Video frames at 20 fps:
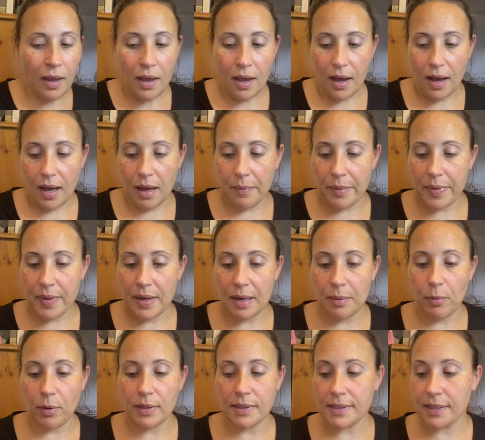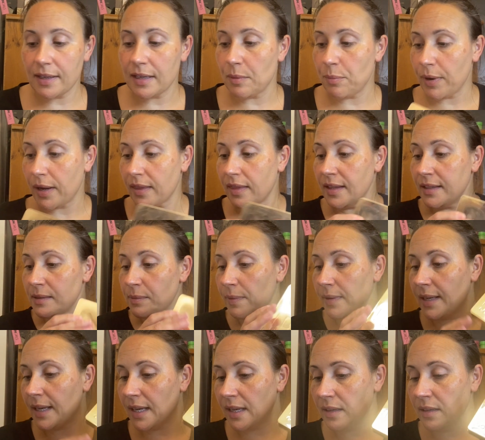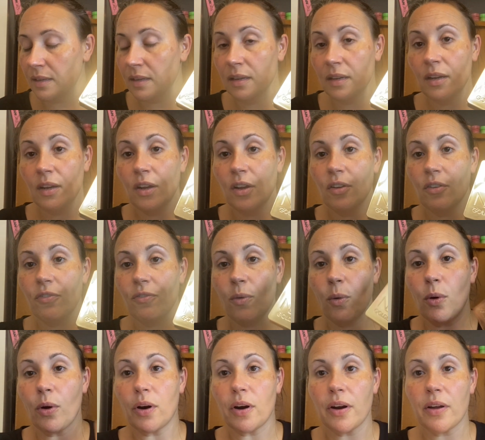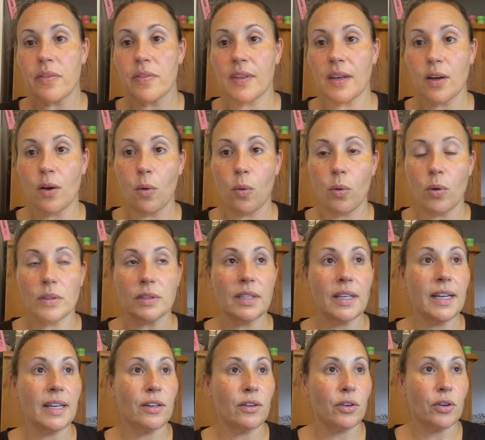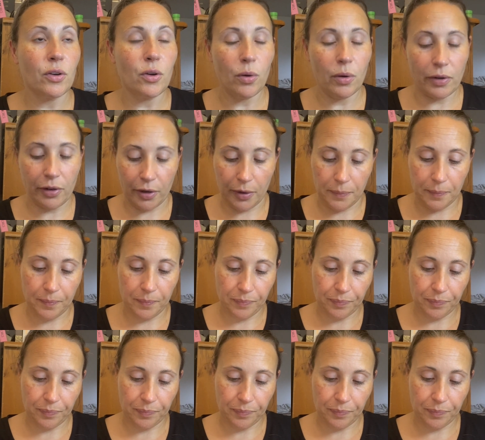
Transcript: And then I'm also going to bring this one in for the gold inner corner.